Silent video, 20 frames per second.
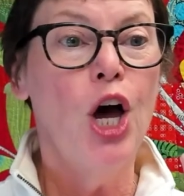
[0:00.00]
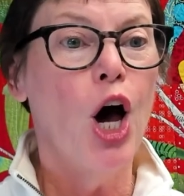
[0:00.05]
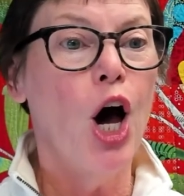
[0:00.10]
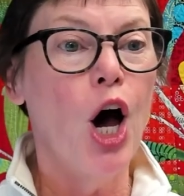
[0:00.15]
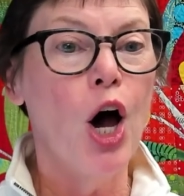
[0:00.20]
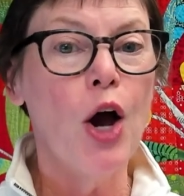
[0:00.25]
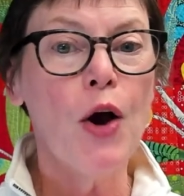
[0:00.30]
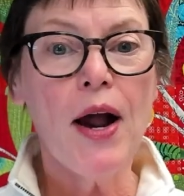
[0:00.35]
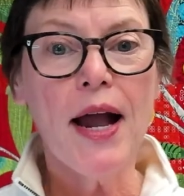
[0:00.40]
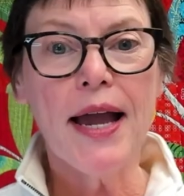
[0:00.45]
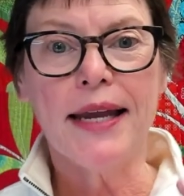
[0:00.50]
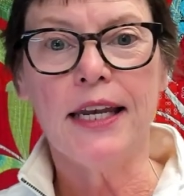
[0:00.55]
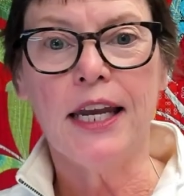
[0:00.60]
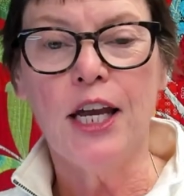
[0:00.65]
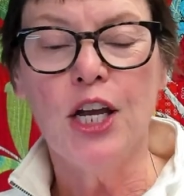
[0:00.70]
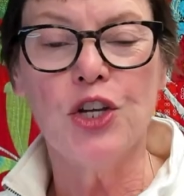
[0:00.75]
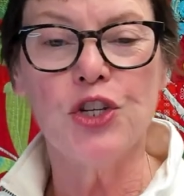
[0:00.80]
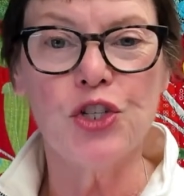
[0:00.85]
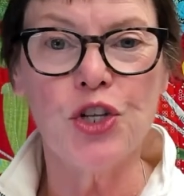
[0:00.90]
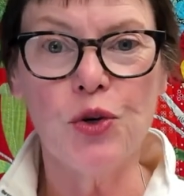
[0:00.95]
All right,
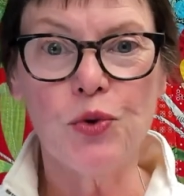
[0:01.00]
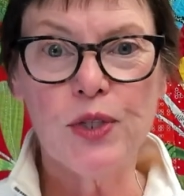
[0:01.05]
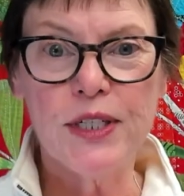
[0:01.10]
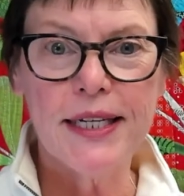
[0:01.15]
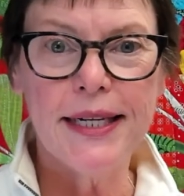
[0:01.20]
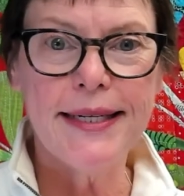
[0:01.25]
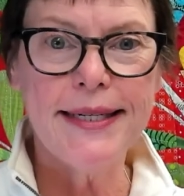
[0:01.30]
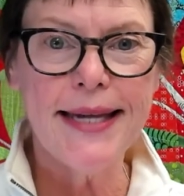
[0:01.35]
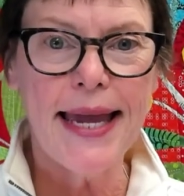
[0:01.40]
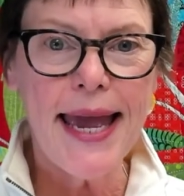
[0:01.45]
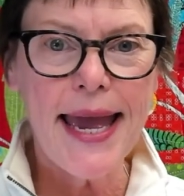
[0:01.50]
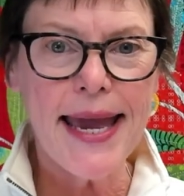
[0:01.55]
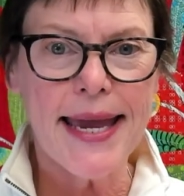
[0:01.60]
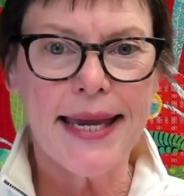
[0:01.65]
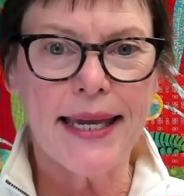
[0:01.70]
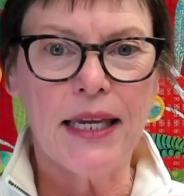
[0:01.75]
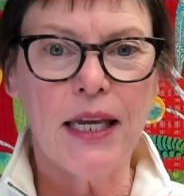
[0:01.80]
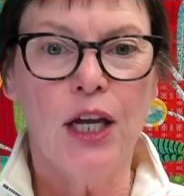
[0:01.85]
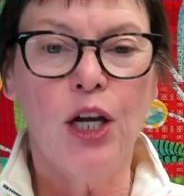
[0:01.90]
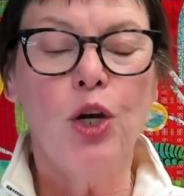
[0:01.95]
so
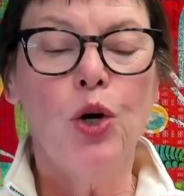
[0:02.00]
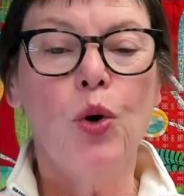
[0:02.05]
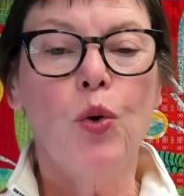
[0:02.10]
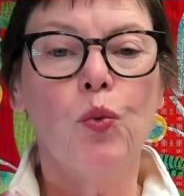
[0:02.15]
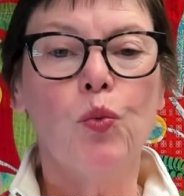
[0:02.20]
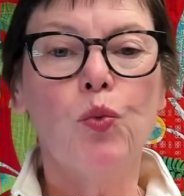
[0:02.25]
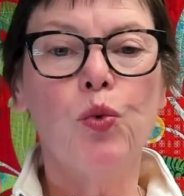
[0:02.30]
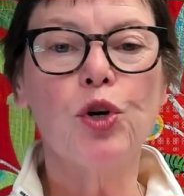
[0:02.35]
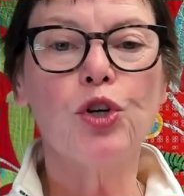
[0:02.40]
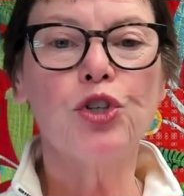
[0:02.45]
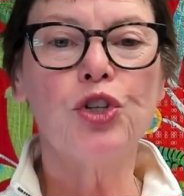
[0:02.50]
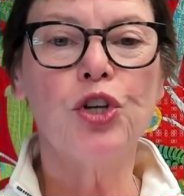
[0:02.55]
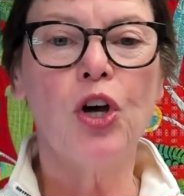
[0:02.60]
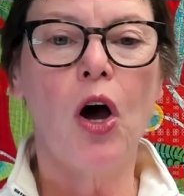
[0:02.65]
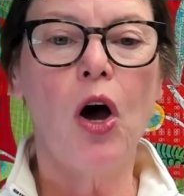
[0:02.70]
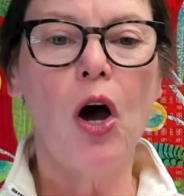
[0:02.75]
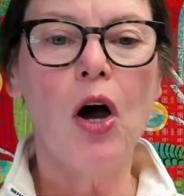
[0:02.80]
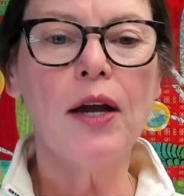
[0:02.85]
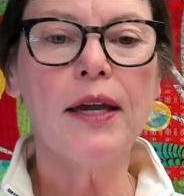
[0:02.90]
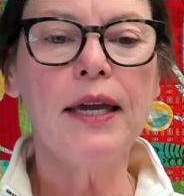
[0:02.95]
today we're
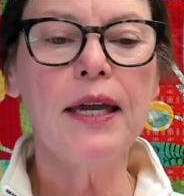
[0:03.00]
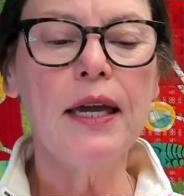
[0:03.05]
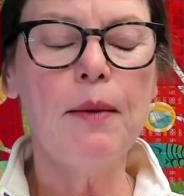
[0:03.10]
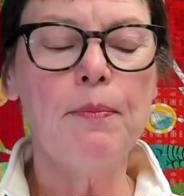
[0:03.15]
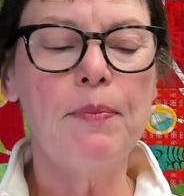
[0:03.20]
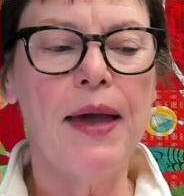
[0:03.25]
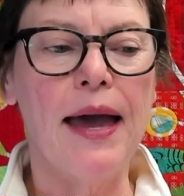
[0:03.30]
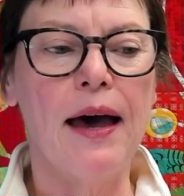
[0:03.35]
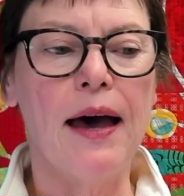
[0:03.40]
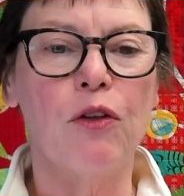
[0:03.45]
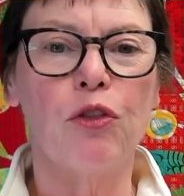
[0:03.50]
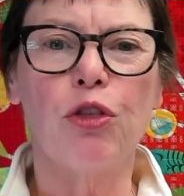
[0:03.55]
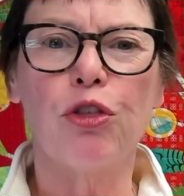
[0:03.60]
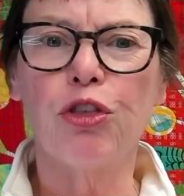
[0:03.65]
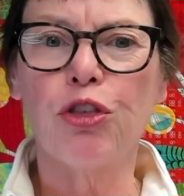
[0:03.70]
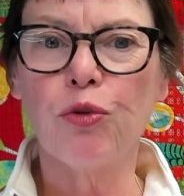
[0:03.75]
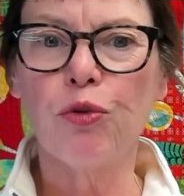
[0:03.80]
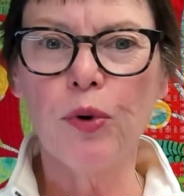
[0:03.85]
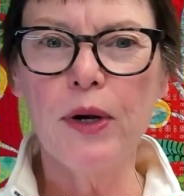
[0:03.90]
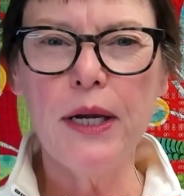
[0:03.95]
talking about
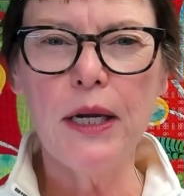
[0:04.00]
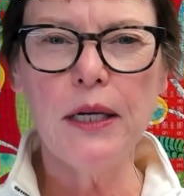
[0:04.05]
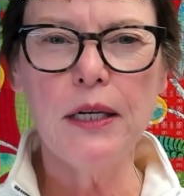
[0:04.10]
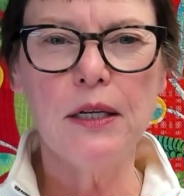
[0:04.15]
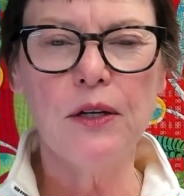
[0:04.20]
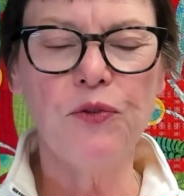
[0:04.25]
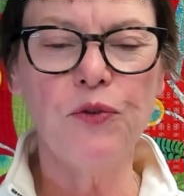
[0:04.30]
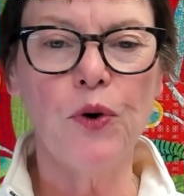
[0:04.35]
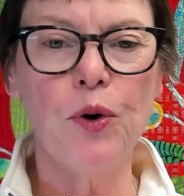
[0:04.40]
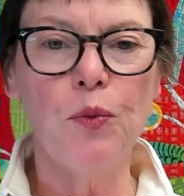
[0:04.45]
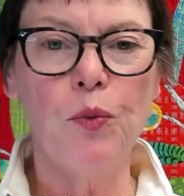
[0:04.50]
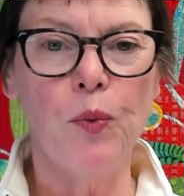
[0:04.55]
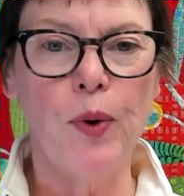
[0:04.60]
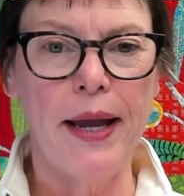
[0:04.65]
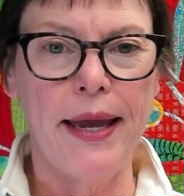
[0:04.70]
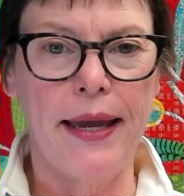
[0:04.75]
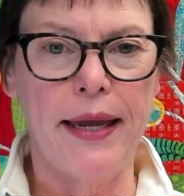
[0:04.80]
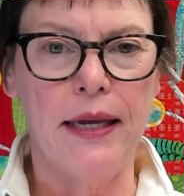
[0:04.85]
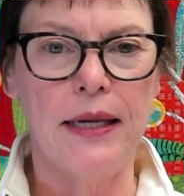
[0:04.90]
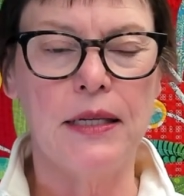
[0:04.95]
three different
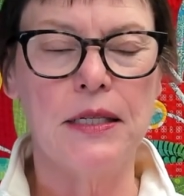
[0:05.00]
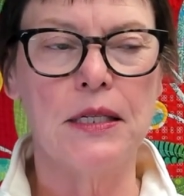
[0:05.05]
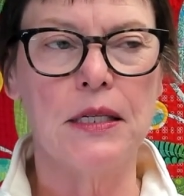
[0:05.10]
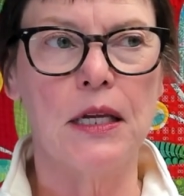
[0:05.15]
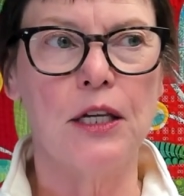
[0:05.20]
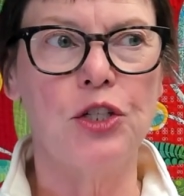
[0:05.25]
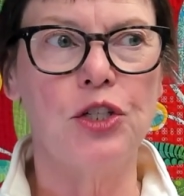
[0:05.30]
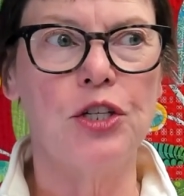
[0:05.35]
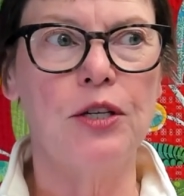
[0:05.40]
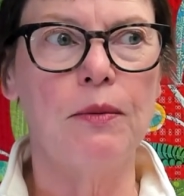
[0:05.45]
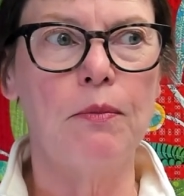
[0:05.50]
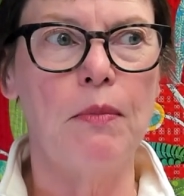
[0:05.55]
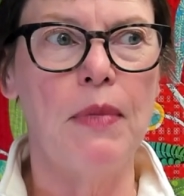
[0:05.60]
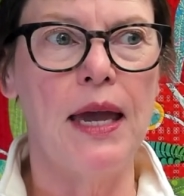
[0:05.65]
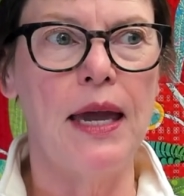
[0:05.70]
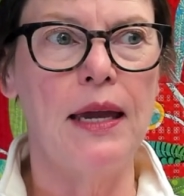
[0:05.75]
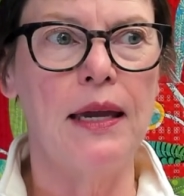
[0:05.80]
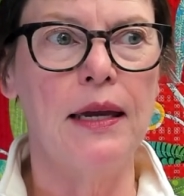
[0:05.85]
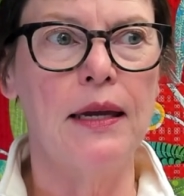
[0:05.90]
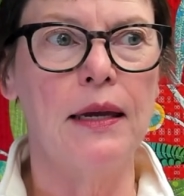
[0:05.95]
ways to
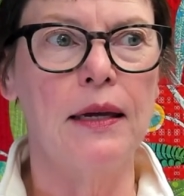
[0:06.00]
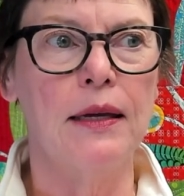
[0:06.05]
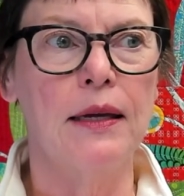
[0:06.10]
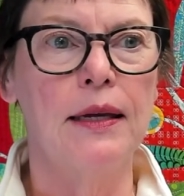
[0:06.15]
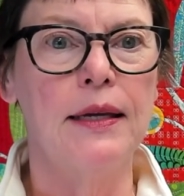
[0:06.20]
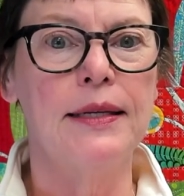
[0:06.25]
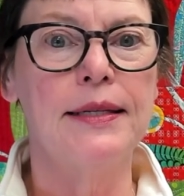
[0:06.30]
make